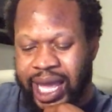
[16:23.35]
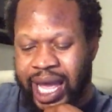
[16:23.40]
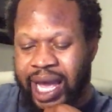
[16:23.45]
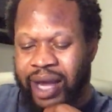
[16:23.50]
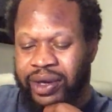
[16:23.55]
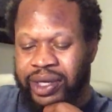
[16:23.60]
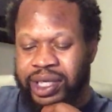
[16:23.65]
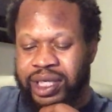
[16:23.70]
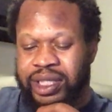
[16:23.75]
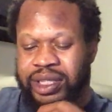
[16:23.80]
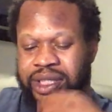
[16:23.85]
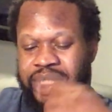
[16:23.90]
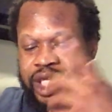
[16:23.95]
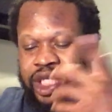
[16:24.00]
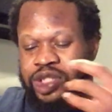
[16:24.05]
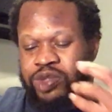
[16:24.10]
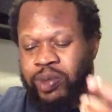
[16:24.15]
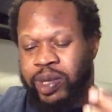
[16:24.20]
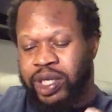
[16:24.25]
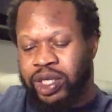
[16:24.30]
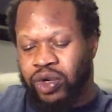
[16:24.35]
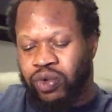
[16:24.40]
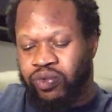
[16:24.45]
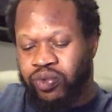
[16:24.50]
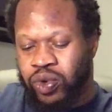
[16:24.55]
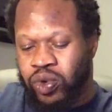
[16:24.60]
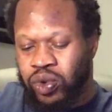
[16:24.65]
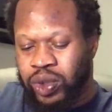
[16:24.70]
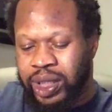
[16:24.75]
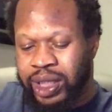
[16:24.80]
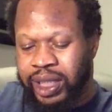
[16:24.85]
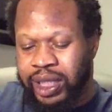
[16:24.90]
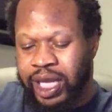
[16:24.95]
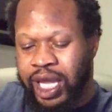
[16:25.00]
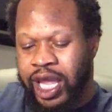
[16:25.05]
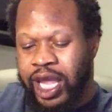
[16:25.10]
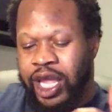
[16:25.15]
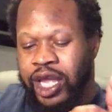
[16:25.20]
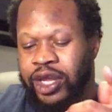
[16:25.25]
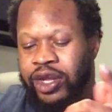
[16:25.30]
How can a judge make a ruling
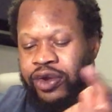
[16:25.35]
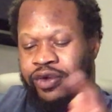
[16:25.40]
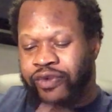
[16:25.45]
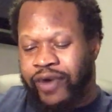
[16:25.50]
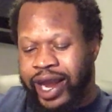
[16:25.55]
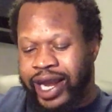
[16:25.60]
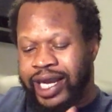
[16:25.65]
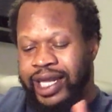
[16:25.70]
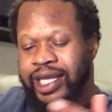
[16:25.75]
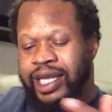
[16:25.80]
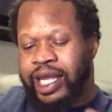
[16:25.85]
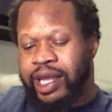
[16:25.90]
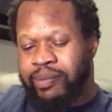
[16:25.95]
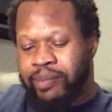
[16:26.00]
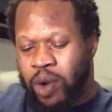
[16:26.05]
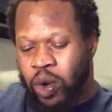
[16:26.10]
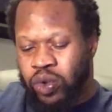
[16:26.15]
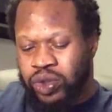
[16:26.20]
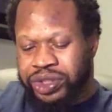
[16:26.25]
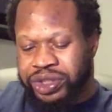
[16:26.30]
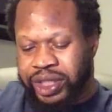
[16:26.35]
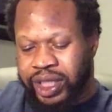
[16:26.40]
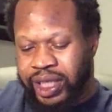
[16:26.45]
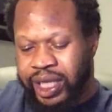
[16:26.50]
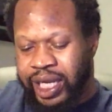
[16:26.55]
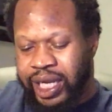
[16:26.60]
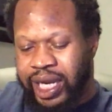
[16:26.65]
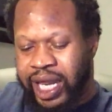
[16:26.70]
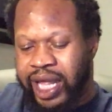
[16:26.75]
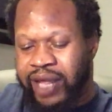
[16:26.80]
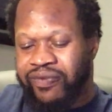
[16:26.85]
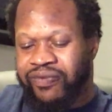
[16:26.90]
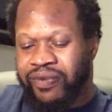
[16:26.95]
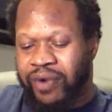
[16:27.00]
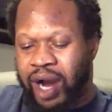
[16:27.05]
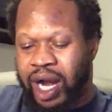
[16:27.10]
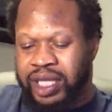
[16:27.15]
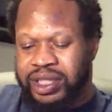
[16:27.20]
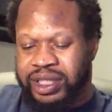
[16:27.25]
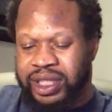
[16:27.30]
granting a motion in a
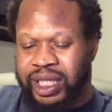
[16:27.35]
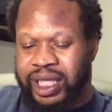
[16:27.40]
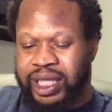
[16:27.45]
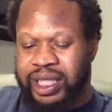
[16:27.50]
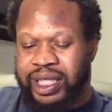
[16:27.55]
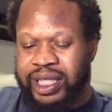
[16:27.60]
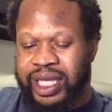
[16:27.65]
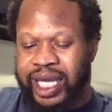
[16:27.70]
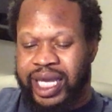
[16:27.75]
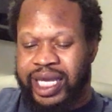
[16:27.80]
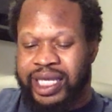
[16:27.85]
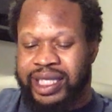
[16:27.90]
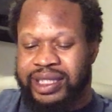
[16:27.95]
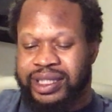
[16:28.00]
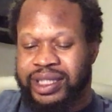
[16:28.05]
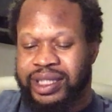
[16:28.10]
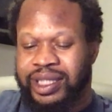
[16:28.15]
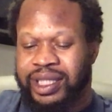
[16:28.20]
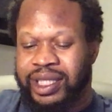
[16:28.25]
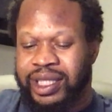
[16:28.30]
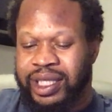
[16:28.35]
fraudulent case?